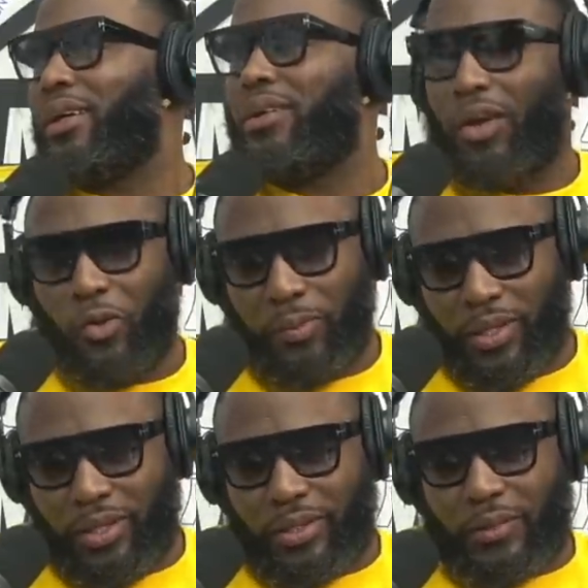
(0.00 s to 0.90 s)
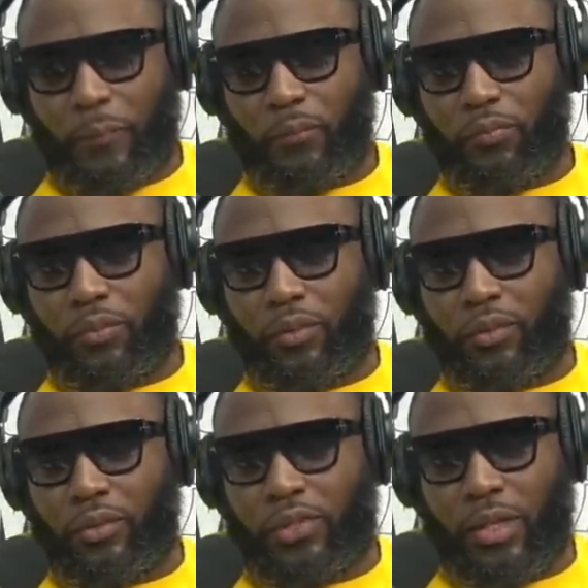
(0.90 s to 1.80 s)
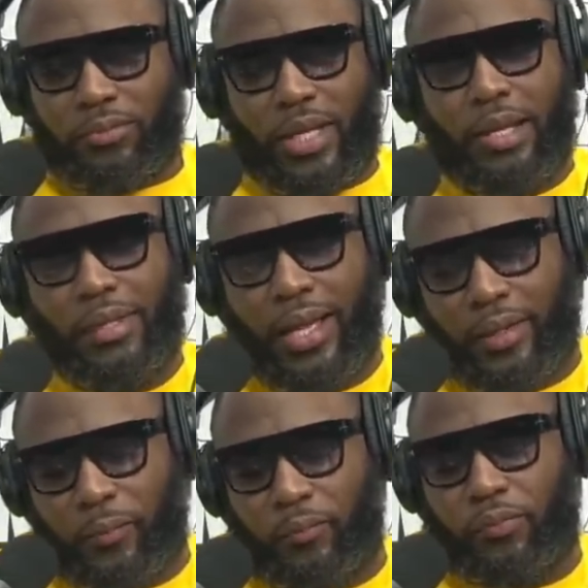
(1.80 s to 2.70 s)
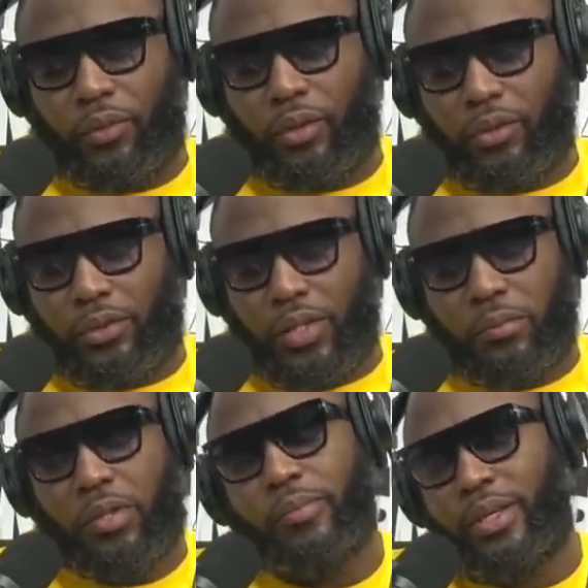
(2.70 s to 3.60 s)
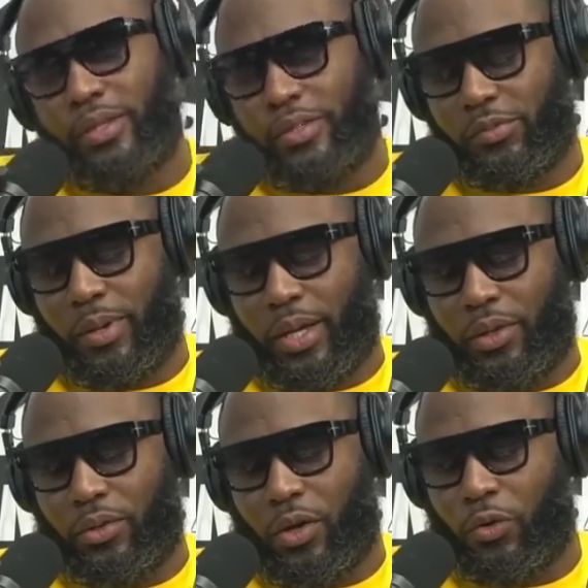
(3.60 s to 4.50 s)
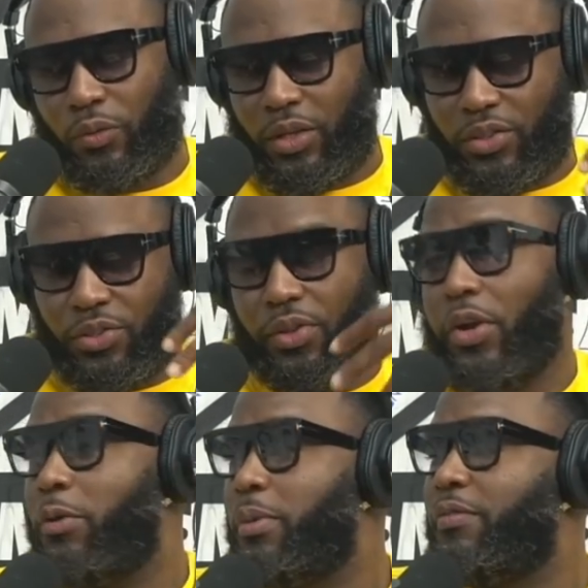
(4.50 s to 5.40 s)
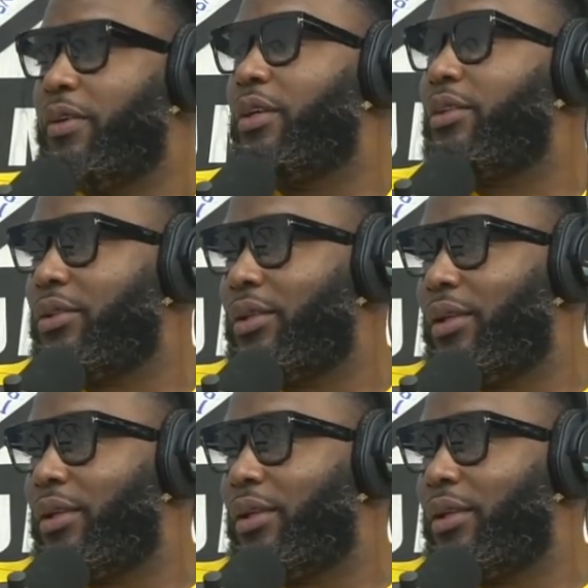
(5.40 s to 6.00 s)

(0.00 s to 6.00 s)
No, because sometimes like some comedians, man, you know, it's therapy for us.